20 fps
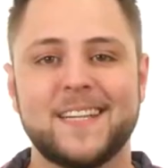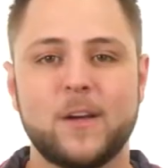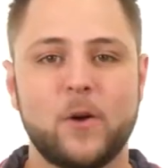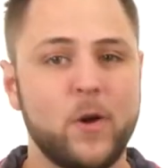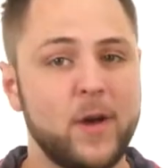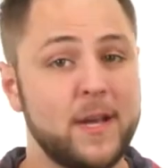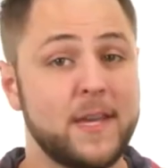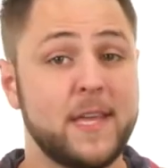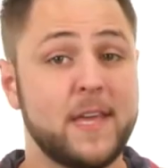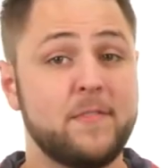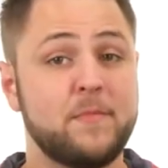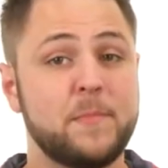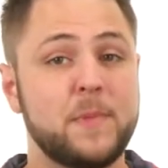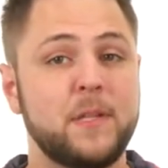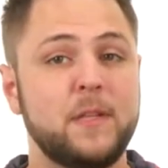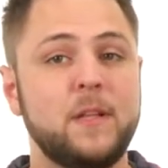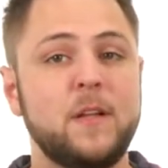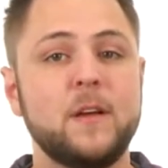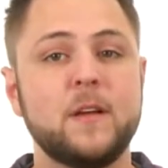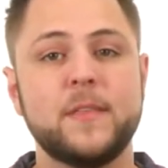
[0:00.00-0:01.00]
Go ahead and give them a
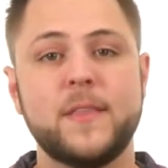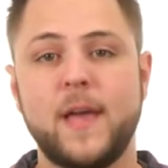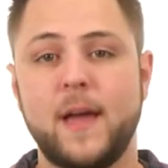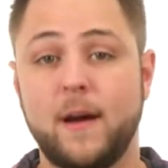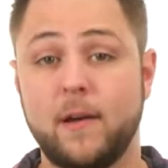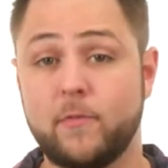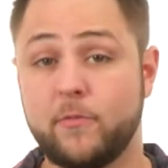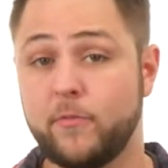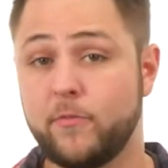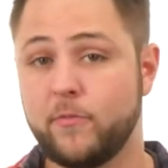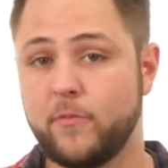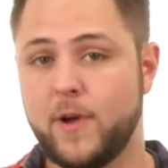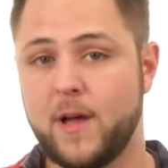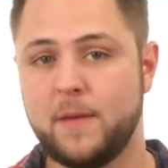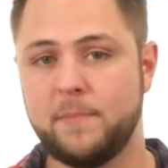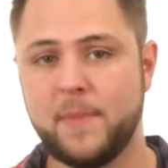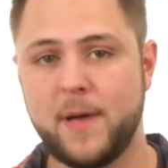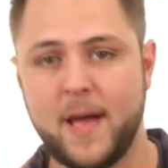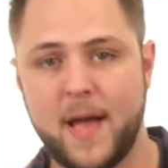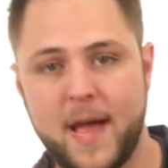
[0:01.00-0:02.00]
look. They are
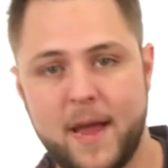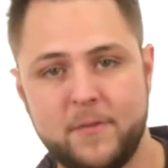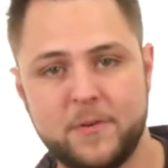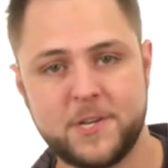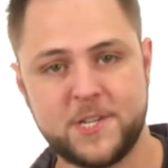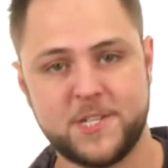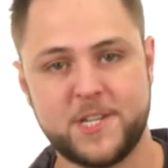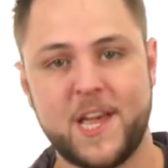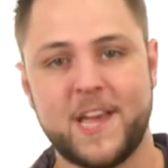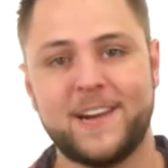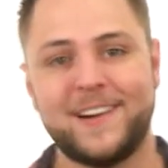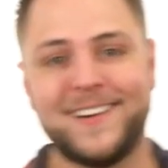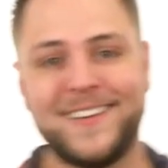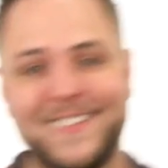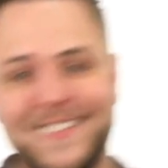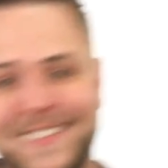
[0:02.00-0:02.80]
from Irish Setter.